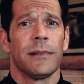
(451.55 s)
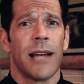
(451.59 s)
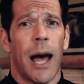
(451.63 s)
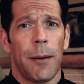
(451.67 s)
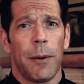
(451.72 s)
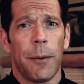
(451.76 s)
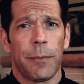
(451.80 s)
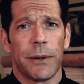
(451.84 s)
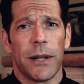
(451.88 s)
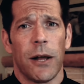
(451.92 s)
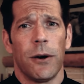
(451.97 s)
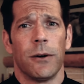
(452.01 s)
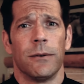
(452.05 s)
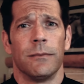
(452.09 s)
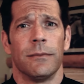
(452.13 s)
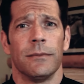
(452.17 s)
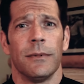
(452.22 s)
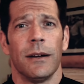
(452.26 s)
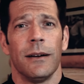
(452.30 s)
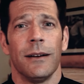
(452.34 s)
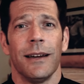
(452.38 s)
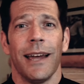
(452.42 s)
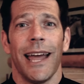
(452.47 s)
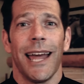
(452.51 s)
comment below,
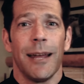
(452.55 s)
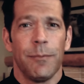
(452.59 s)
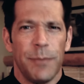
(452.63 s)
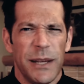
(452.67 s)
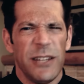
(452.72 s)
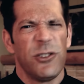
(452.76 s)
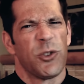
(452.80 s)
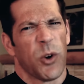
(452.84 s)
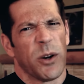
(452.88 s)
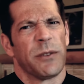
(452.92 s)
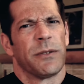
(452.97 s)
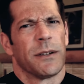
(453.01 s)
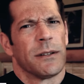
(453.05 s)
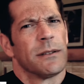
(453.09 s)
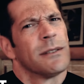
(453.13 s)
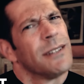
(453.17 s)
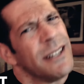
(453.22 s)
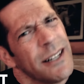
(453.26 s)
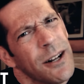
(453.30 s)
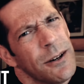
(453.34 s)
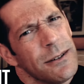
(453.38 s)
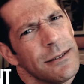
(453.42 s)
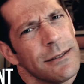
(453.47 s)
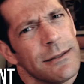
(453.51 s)
and be joyful, you
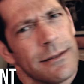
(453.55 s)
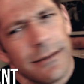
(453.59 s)
know.